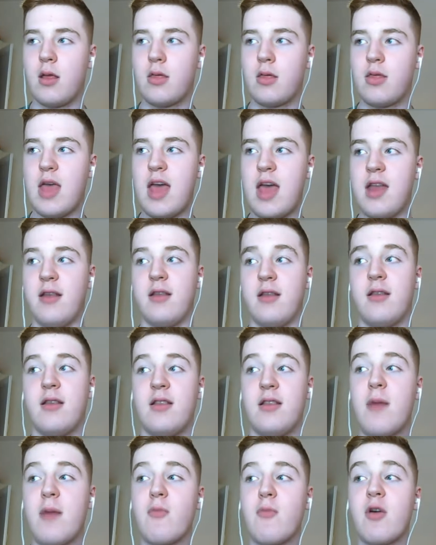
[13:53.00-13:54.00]
Then,
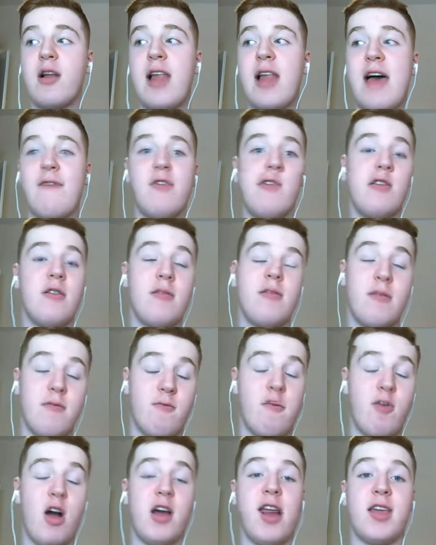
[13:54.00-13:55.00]
number 11,
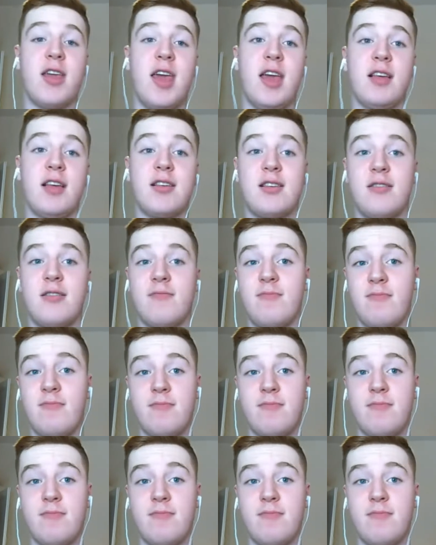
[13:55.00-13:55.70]
Ryan Giggs.